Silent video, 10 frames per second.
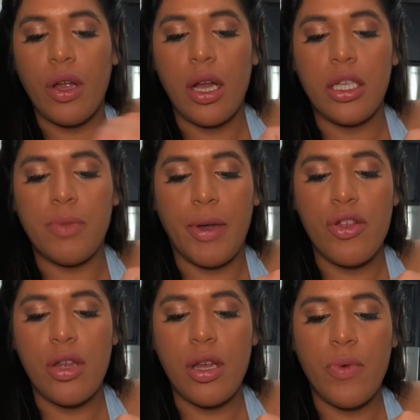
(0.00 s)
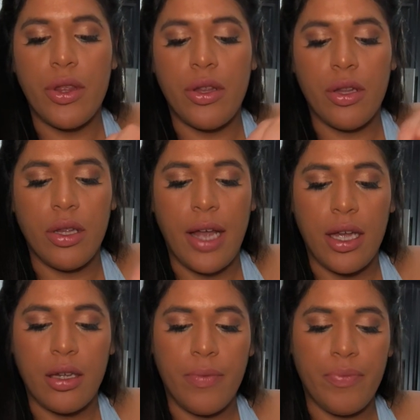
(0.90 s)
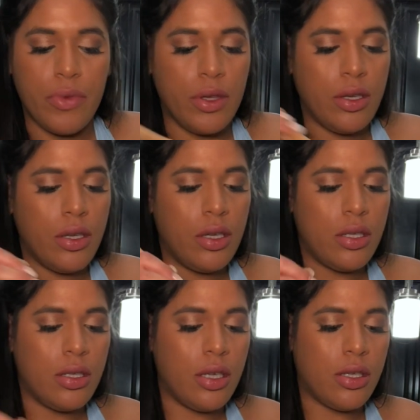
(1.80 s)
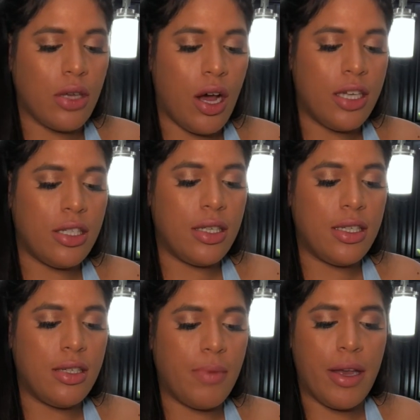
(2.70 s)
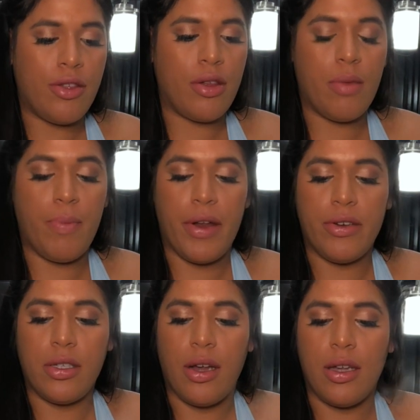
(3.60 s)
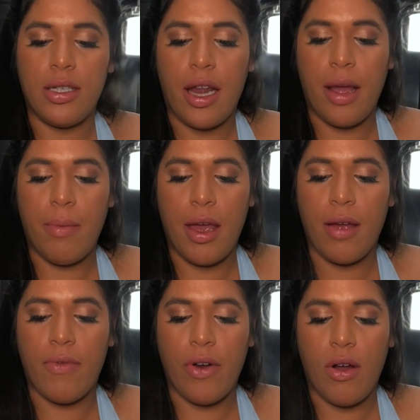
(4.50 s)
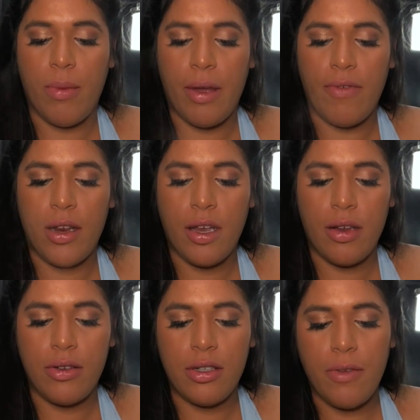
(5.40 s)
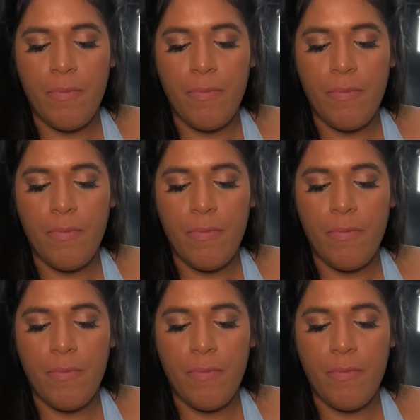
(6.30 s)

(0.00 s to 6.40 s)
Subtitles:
especially with the sauce. This is my just butter sauce that I make for all my videos.